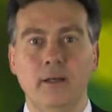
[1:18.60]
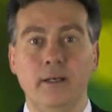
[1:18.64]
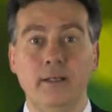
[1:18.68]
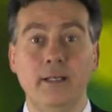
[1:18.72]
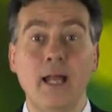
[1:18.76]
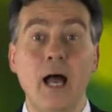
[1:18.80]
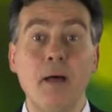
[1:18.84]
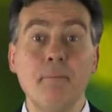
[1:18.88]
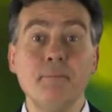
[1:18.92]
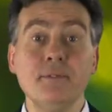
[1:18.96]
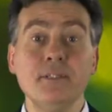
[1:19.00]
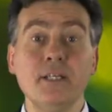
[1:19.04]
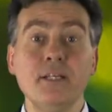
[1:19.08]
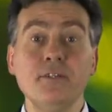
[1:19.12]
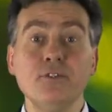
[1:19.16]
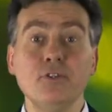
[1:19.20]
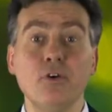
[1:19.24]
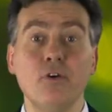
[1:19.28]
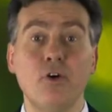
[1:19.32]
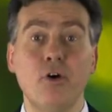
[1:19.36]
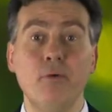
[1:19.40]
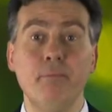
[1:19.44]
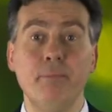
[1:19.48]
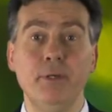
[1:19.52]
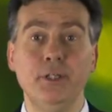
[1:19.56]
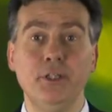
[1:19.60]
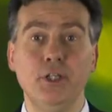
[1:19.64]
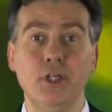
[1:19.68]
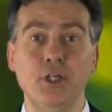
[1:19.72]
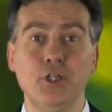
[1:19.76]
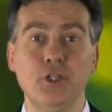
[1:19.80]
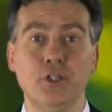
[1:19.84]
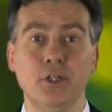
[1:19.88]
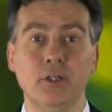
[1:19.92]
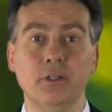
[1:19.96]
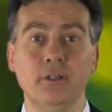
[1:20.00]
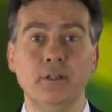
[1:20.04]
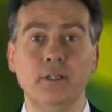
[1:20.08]
In absence of
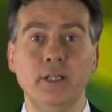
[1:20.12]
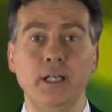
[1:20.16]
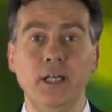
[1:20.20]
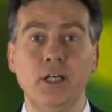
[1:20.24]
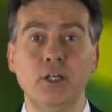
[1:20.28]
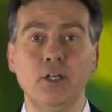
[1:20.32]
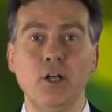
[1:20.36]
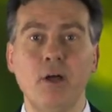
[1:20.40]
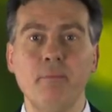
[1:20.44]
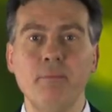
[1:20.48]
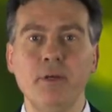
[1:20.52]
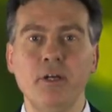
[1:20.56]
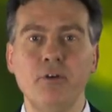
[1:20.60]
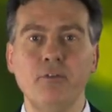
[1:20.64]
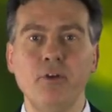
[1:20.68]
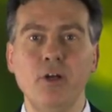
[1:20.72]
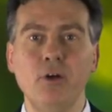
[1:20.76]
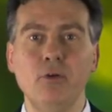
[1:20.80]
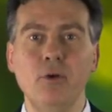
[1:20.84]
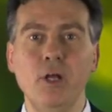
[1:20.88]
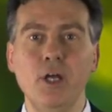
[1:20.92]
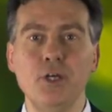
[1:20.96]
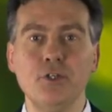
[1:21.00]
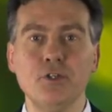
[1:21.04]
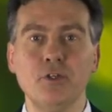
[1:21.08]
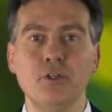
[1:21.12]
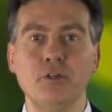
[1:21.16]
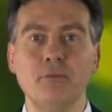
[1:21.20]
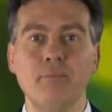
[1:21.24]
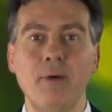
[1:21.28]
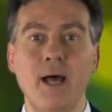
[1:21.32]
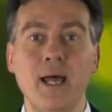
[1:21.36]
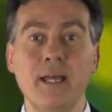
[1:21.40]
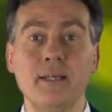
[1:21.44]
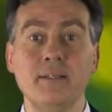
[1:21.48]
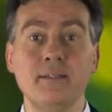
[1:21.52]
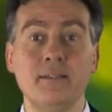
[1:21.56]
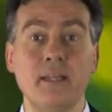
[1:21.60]
competition, economic regulation
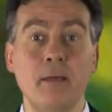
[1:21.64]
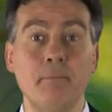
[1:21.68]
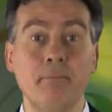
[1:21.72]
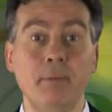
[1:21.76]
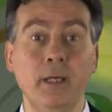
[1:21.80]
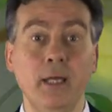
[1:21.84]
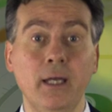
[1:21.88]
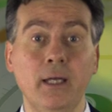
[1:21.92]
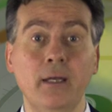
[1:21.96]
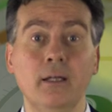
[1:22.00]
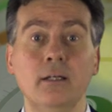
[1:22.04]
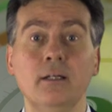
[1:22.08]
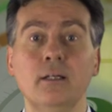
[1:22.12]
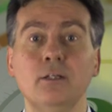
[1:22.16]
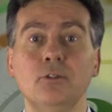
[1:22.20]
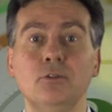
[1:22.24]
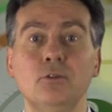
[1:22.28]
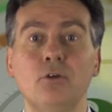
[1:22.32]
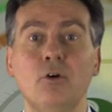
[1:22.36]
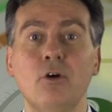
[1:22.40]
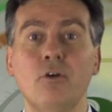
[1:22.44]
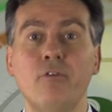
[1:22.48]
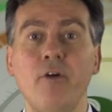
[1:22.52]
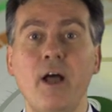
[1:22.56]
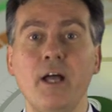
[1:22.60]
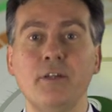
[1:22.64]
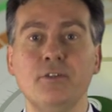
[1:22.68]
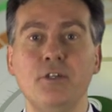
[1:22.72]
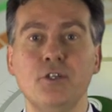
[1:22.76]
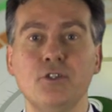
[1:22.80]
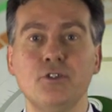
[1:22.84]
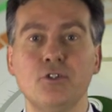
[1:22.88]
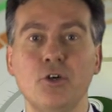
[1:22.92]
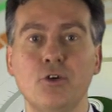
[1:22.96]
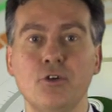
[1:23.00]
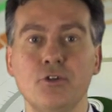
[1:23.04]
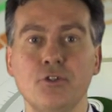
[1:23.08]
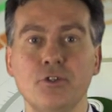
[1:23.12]
might step in to correct
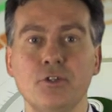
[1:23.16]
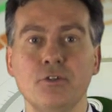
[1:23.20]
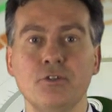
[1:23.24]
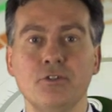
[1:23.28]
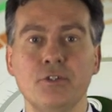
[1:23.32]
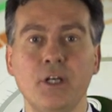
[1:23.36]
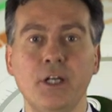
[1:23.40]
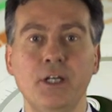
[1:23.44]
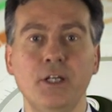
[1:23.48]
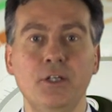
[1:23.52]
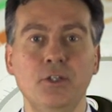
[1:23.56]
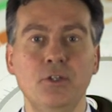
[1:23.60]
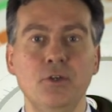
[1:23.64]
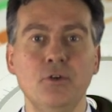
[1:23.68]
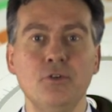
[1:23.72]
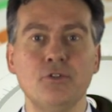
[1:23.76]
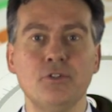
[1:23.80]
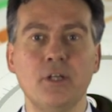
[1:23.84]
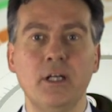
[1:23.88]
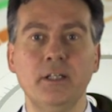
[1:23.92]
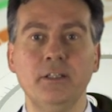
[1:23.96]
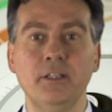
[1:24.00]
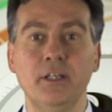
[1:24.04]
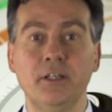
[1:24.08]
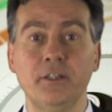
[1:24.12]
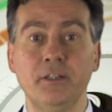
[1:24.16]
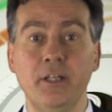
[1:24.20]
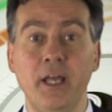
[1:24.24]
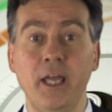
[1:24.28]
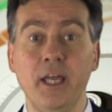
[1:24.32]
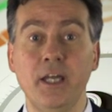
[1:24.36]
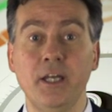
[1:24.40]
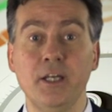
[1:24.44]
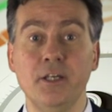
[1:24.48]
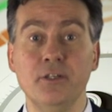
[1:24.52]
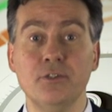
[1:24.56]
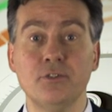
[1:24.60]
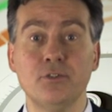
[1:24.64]
distortions and induce
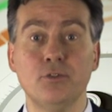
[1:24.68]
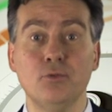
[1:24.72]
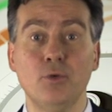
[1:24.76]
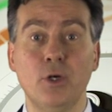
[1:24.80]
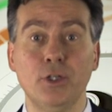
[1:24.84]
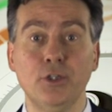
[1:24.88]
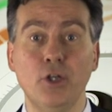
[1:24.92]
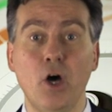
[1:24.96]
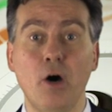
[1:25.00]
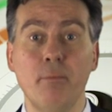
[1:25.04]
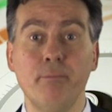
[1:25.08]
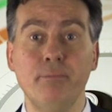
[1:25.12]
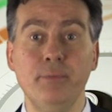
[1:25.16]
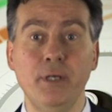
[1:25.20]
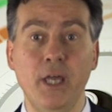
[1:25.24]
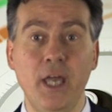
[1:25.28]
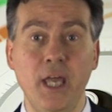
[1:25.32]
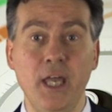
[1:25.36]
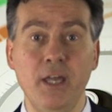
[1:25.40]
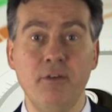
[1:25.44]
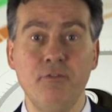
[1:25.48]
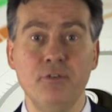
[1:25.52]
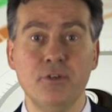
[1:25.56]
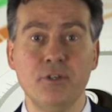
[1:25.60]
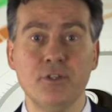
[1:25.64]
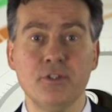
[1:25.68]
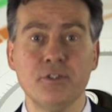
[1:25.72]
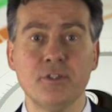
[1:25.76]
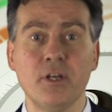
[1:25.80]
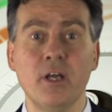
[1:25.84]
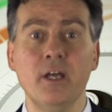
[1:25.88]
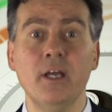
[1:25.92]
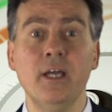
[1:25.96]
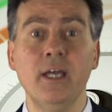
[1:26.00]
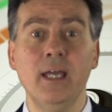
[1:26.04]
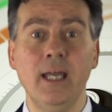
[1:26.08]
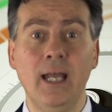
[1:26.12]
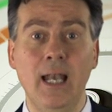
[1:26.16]
undertakings to adopt behaviors
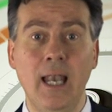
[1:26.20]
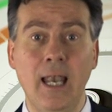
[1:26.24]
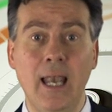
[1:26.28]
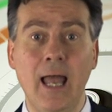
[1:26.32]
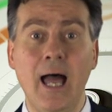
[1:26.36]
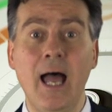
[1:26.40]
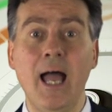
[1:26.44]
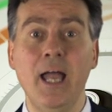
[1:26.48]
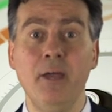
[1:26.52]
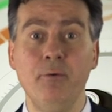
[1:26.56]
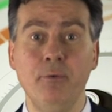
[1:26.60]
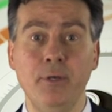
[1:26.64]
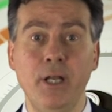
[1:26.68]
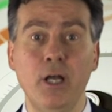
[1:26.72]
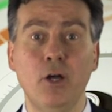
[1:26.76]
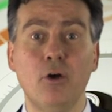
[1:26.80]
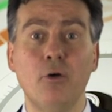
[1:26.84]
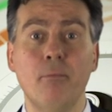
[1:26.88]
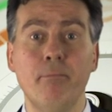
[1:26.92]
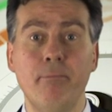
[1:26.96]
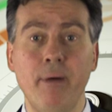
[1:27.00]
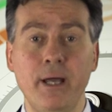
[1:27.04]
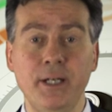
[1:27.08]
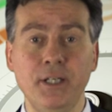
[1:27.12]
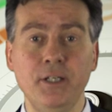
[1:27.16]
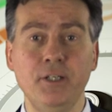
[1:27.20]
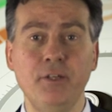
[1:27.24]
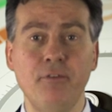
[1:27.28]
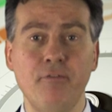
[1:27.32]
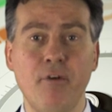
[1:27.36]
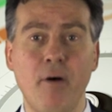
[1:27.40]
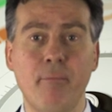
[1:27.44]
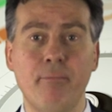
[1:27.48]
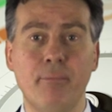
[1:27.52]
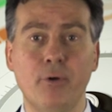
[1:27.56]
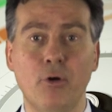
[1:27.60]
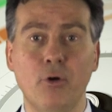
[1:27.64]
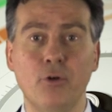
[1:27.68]
in line with a competitive
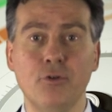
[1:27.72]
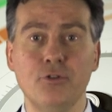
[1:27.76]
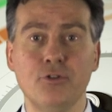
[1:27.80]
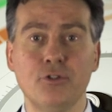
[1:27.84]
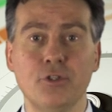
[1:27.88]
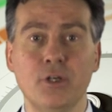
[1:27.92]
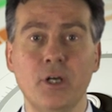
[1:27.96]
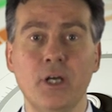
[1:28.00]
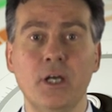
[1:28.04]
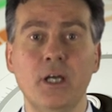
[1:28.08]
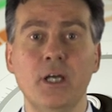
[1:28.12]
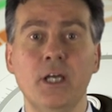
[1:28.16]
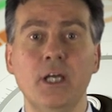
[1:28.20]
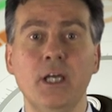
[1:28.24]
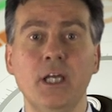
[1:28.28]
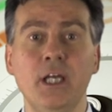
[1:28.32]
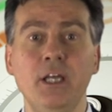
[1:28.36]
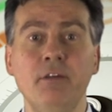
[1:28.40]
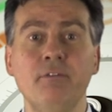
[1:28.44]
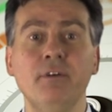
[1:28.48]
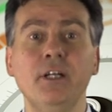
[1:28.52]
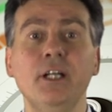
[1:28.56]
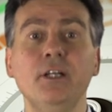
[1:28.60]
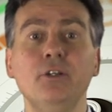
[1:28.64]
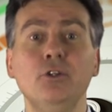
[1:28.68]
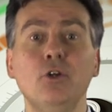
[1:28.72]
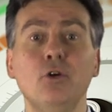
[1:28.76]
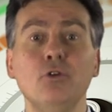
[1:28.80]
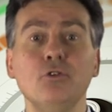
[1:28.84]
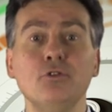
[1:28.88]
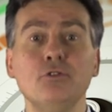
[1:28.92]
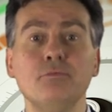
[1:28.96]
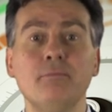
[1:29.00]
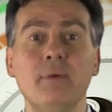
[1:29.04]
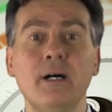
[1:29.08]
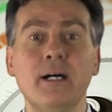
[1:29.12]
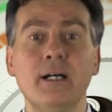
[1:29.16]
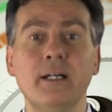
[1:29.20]
approach, even in
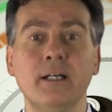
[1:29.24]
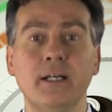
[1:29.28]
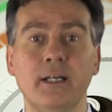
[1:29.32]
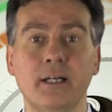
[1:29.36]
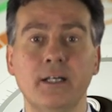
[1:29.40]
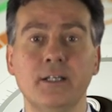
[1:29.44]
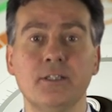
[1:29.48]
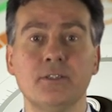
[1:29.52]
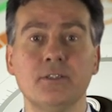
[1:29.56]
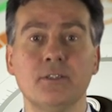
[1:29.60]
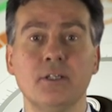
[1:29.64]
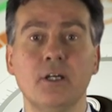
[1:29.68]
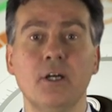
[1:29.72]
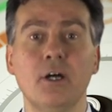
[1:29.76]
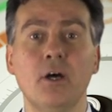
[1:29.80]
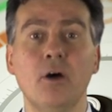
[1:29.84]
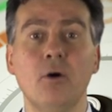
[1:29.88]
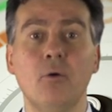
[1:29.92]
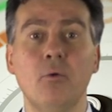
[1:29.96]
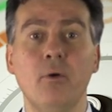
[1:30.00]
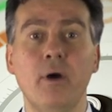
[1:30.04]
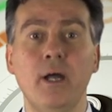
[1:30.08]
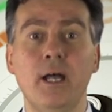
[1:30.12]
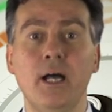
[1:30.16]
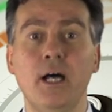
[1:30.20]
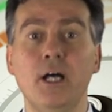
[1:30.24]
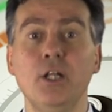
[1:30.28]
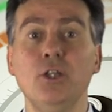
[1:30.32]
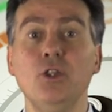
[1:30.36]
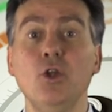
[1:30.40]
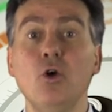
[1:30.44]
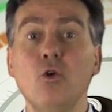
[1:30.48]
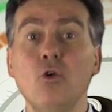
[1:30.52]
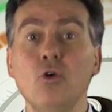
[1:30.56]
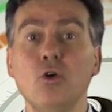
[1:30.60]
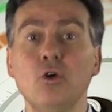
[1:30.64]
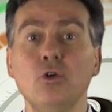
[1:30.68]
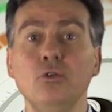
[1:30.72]
those markets where
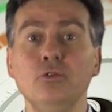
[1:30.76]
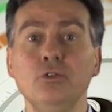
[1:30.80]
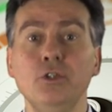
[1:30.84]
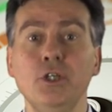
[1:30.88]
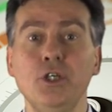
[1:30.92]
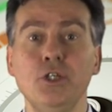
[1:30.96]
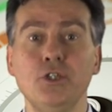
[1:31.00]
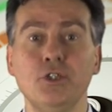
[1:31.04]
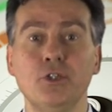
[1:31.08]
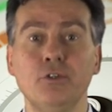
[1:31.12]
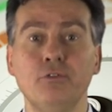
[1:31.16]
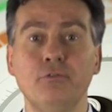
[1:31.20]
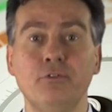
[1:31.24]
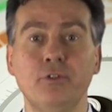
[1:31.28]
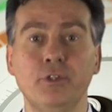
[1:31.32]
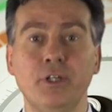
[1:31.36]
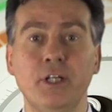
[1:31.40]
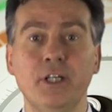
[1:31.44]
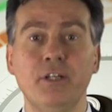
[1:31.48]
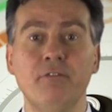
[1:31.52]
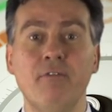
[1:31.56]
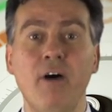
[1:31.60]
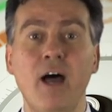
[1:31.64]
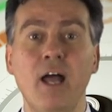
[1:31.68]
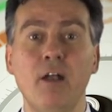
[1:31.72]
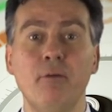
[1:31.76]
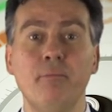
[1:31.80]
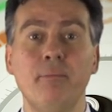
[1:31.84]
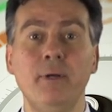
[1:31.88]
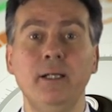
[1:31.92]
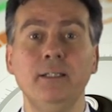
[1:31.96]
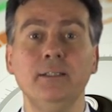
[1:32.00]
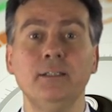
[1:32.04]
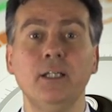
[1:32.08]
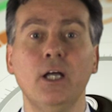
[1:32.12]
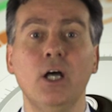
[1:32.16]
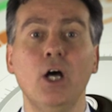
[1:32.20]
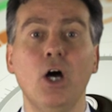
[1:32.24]
no conditions for the
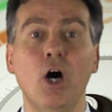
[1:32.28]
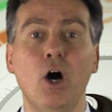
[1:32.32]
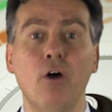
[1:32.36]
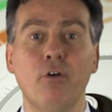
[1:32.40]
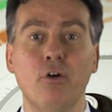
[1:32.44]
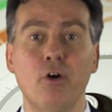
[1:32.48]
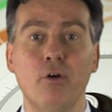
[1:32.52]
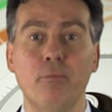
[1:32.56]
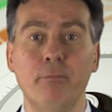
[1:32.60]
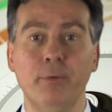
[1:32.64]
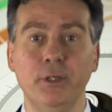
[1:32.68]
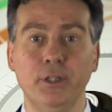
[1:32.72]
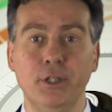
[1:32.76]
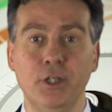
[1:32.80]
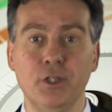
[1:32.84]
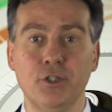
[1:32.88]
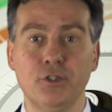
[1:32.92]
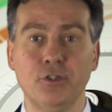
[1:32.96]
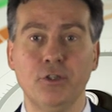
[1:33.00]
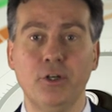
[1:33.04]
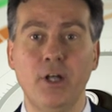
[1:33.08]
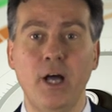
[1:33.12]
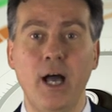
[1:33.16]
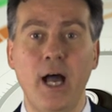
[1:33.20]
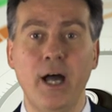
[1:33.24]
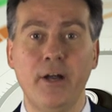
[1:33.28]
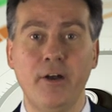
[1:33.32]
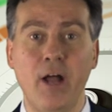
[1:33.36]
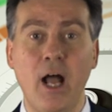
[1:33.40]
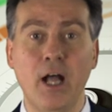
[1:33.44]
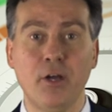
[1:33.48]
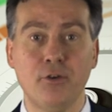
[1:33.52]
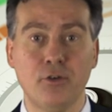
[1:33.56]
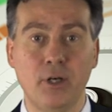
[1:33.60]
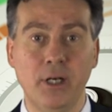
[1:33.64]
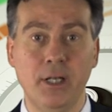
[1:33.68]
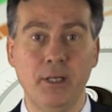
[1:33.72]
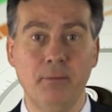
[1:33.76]
development of competition are
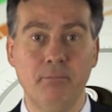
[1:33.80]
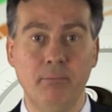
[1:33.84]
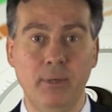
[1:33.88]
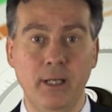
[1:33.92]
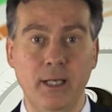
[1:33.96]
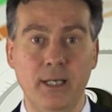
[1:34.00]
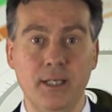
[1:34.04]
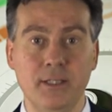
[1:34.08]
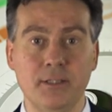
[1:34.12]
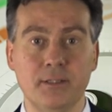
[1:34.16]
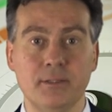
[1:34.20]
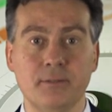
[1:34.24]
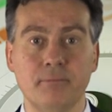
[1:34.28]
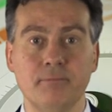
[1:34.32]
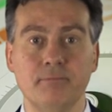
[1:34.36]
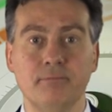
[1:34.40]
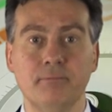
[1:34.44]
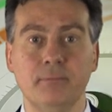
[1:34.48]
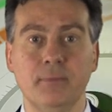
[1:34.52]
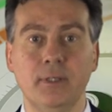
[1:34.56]
actually in place.